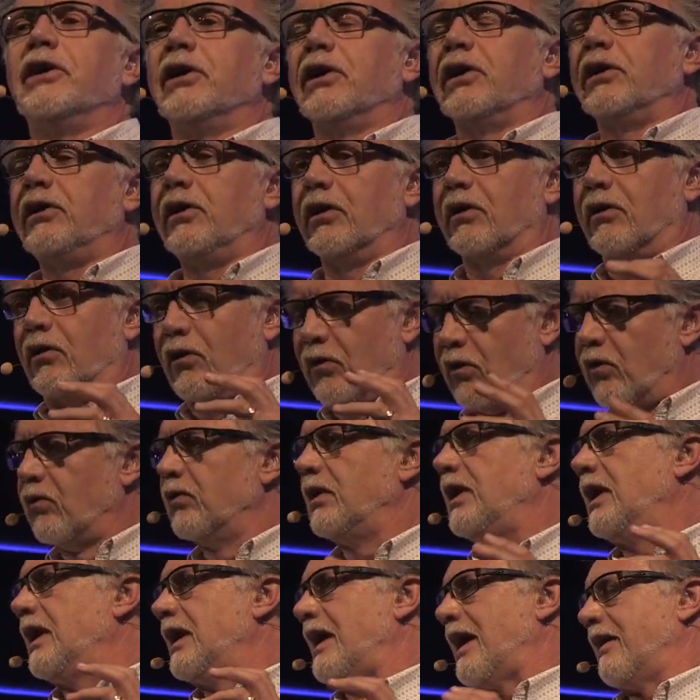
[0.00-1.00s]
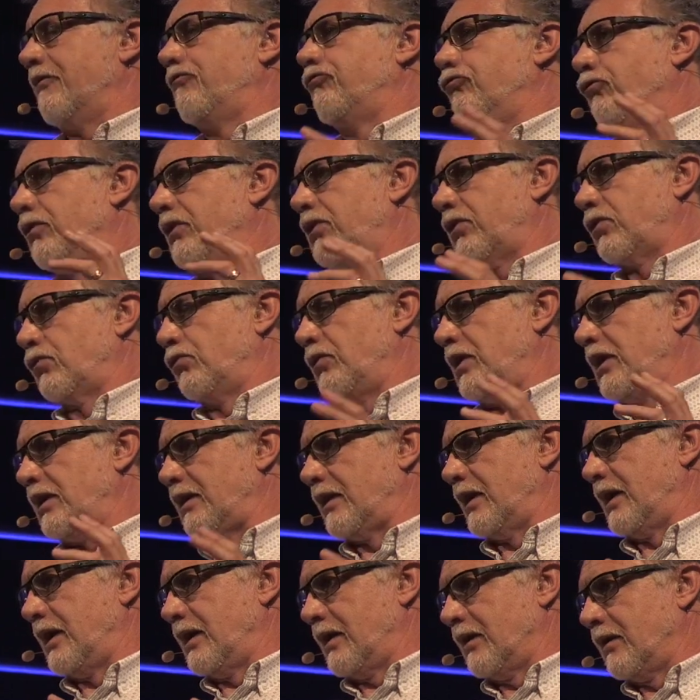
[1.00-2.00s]
you're only left with three
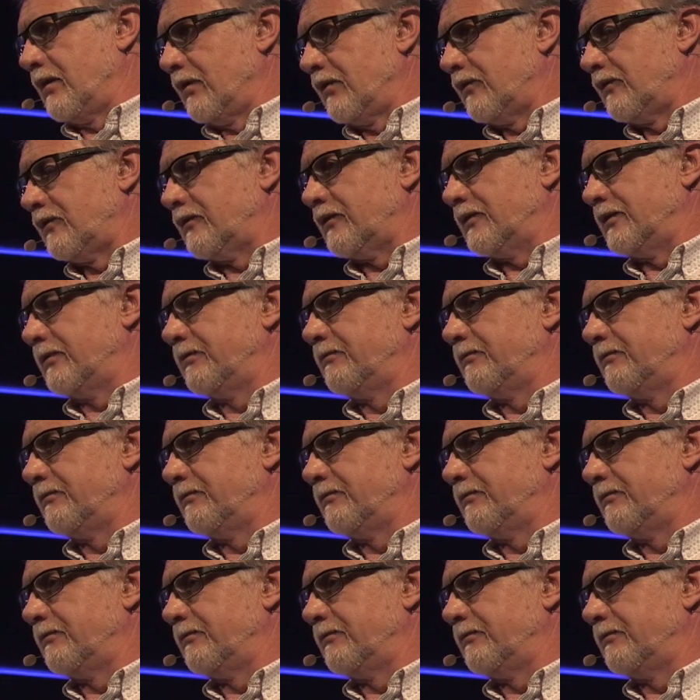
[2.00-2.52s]
things.